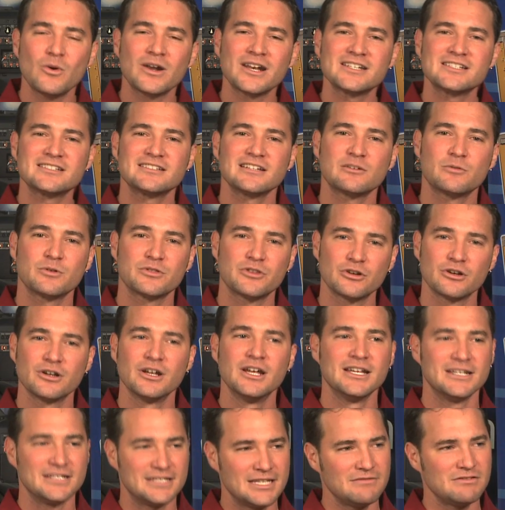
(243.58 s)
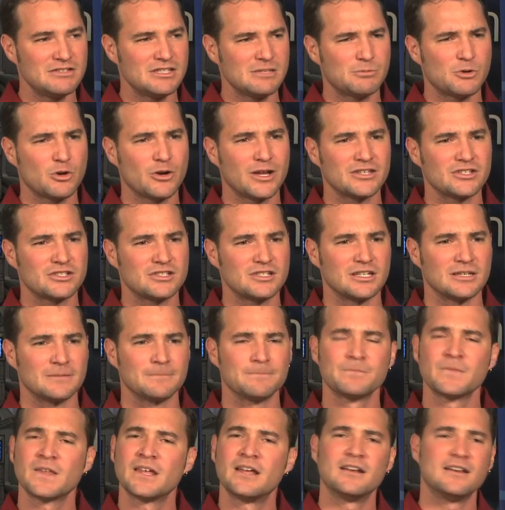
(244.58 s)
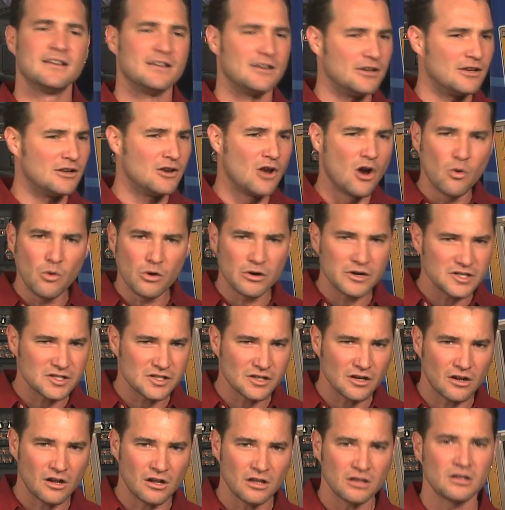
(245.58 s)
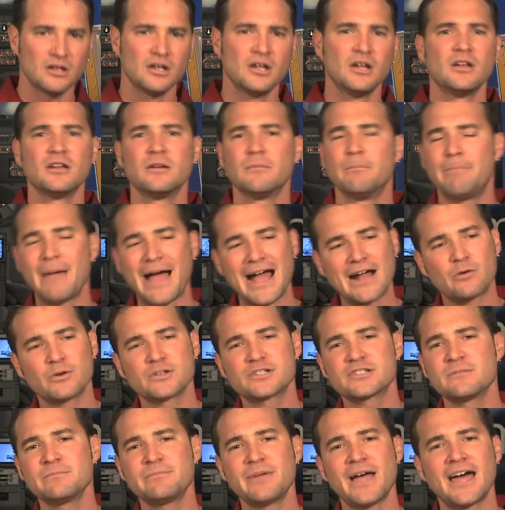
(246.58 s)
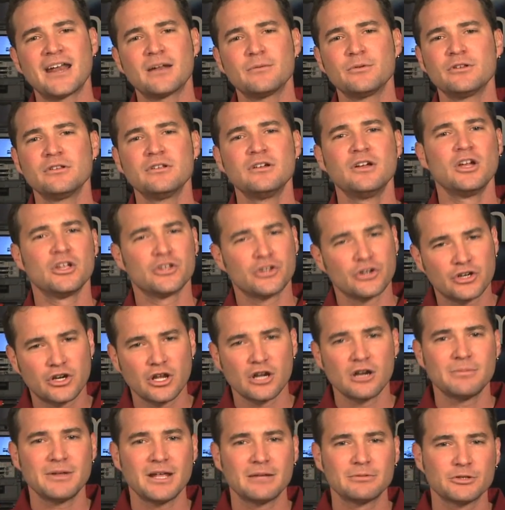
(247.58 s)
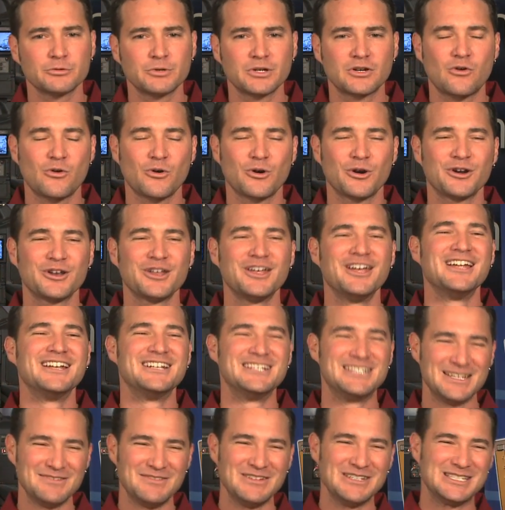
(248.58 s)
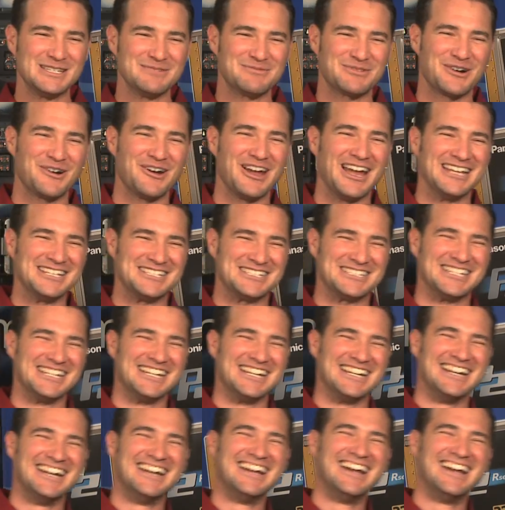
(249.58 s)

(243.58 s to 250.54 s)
want to stick with your DVC Pro HD. No worries at all. Backwards compatible. You're going to be able to record DVC Pro HD